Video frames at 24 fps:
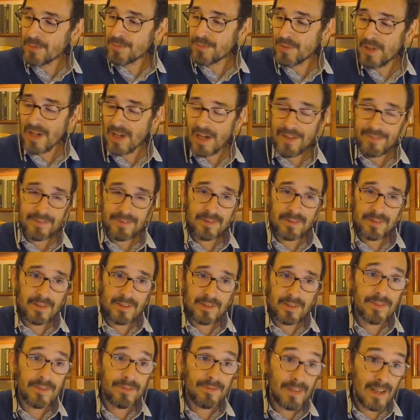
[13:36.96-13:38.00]
And thank you for
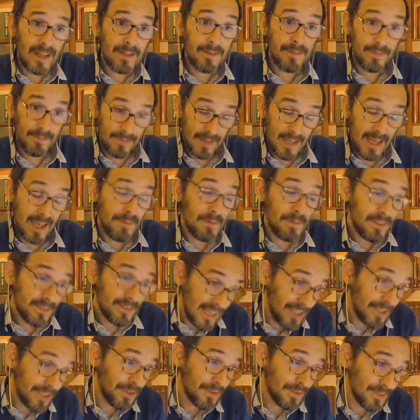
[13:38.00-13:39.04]
asking this.
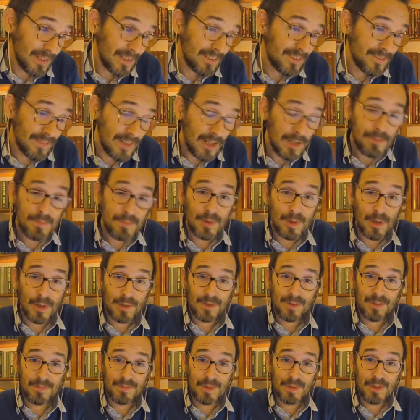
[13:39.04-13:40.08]
Amy, thank you. That's very
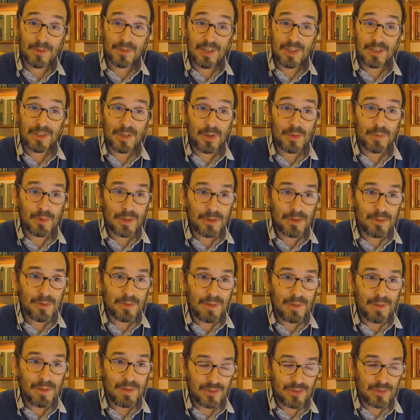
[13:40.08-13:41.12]
important, because I don't want
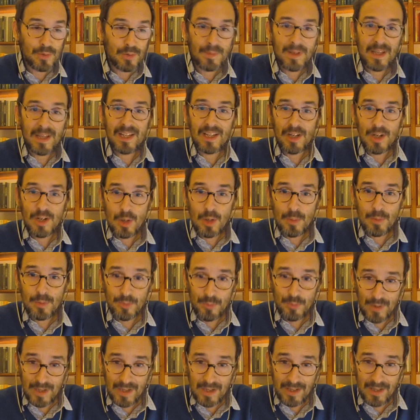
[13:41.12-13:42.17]
to raise too many
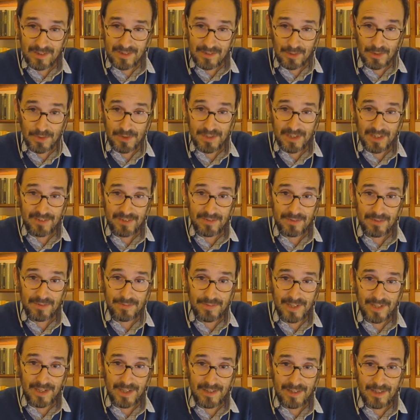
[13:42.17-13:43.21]
hopes where it's not
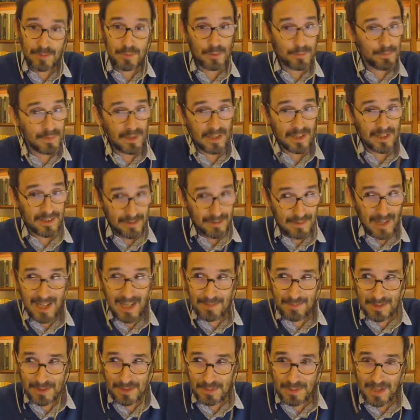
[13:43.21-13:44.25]
justified. That would be a
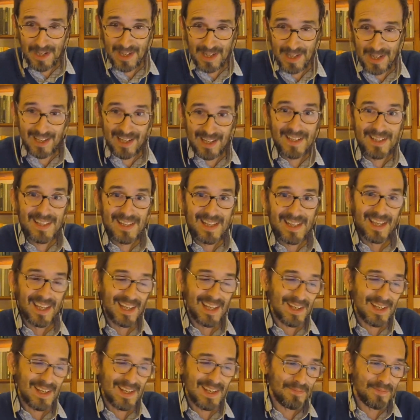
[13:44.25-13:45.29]
crime in a way, yeah,
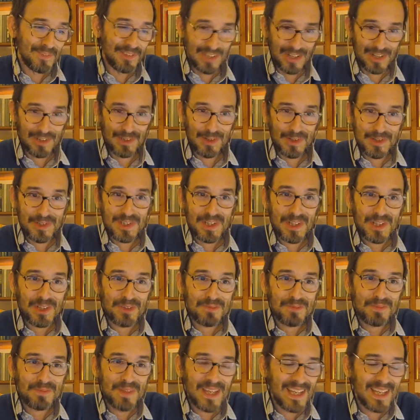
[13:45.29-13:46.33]
psychologically